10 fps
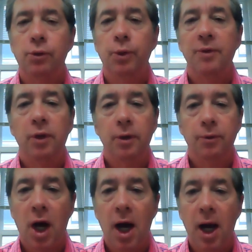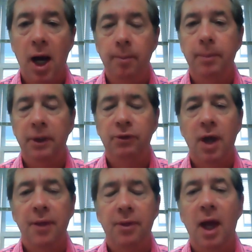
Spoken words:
river of time, but it's not